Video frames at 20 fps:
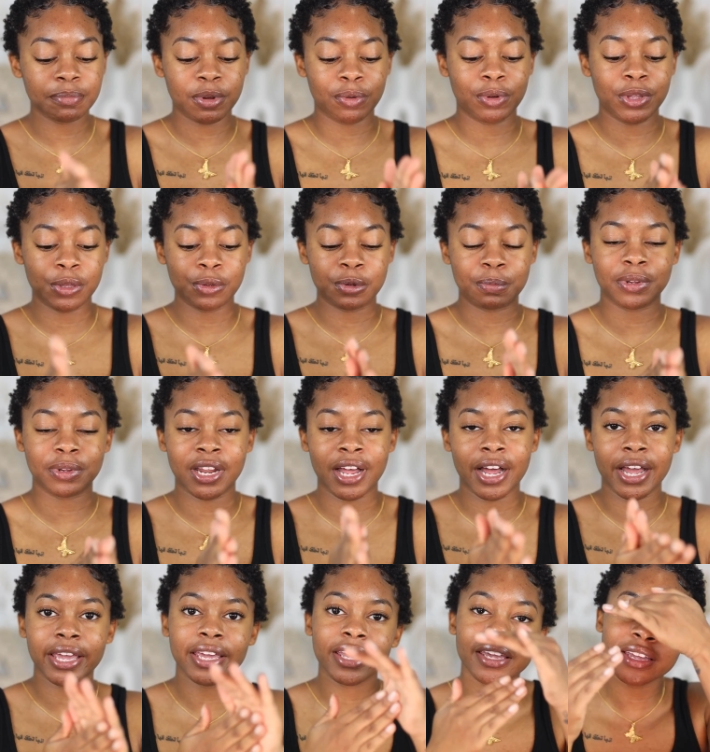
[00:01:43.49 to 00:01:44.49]
but when you
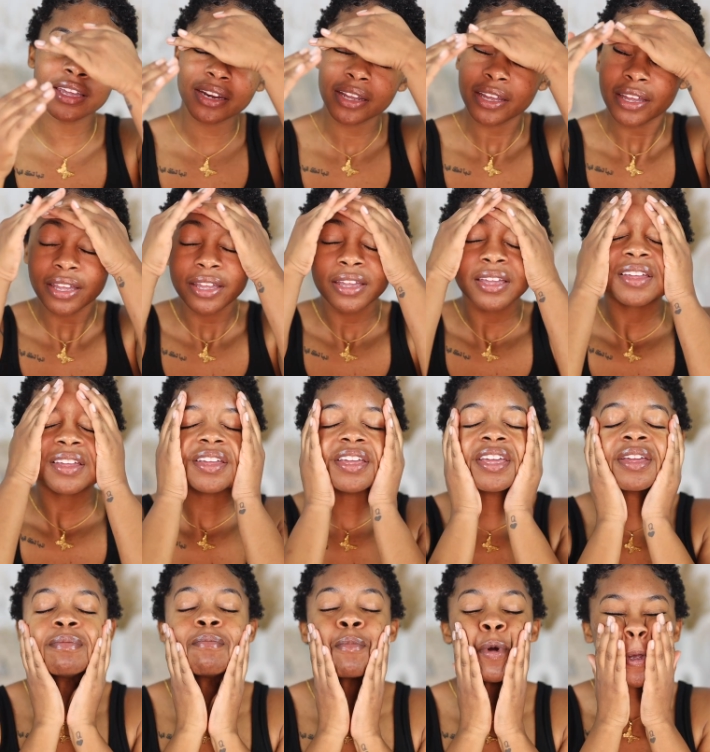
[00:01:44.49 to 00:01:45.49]
apply it,
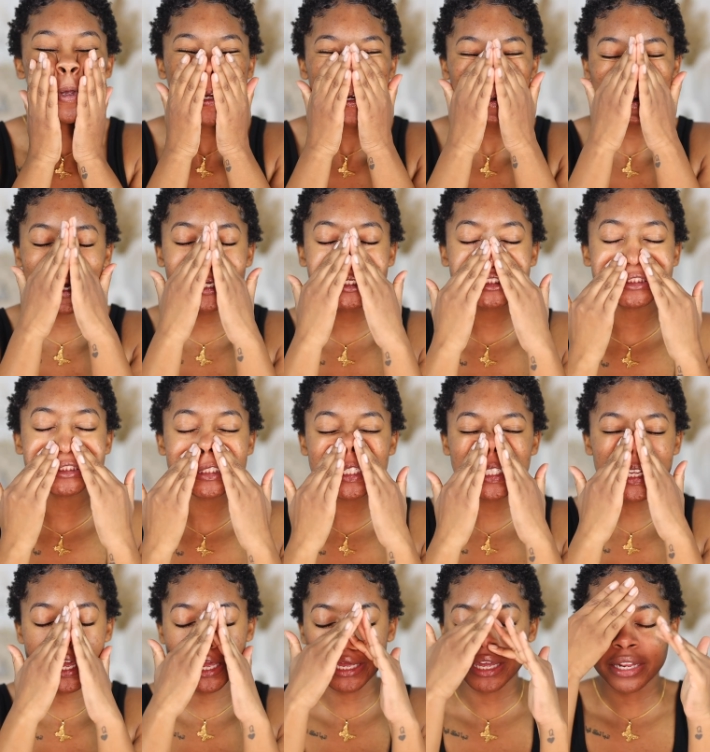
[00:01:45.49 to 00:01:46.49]
it moisturizes
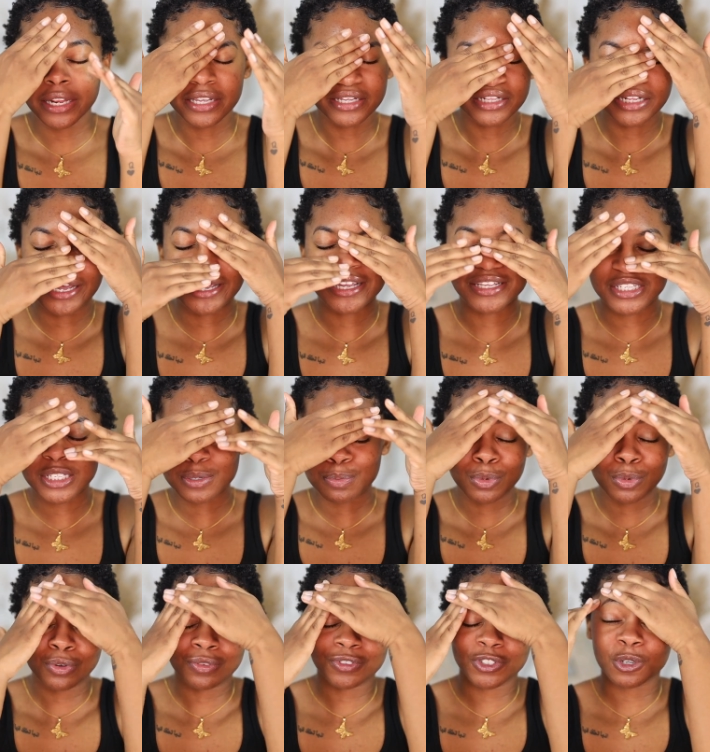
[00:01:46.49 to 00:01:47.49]
and it like
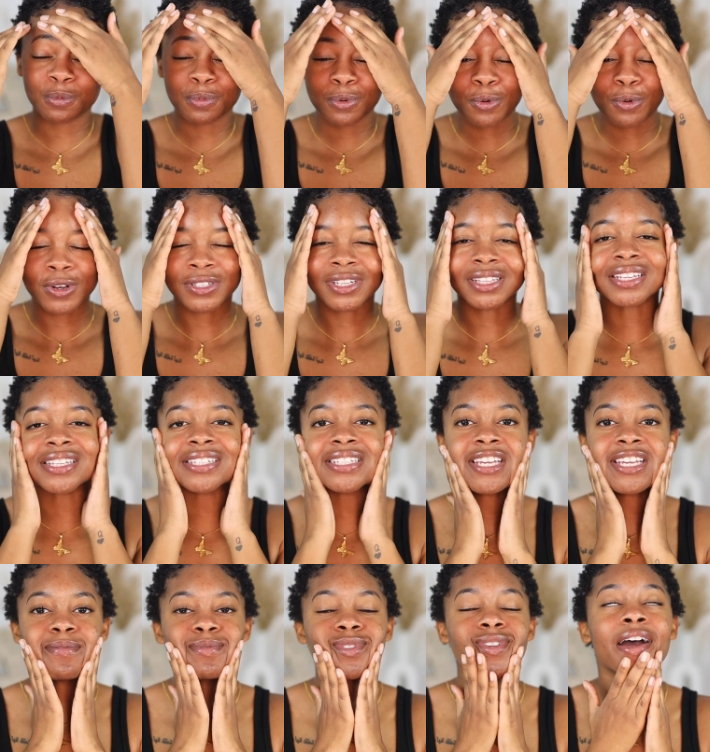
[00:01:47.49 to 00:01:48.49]
smooths your pores at the
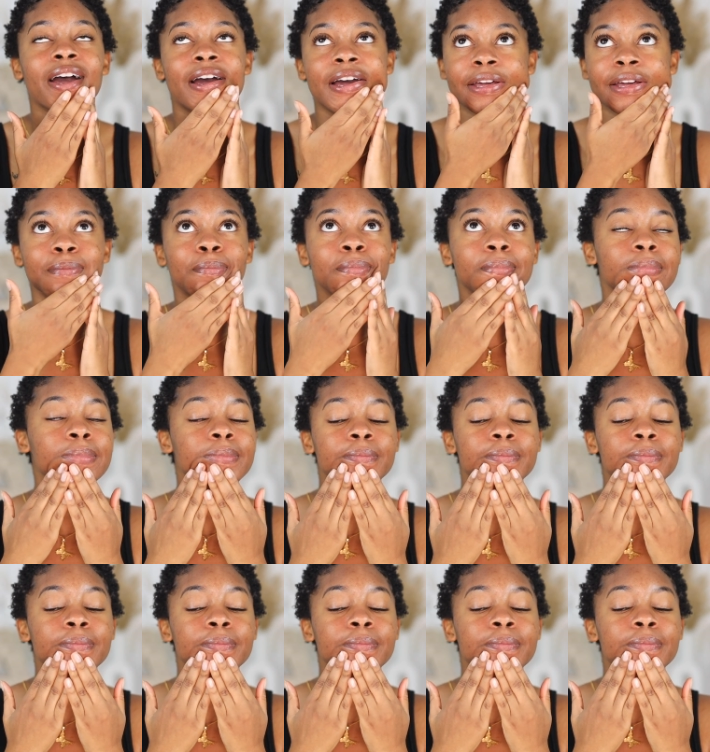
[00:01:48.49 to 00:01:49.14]
same time.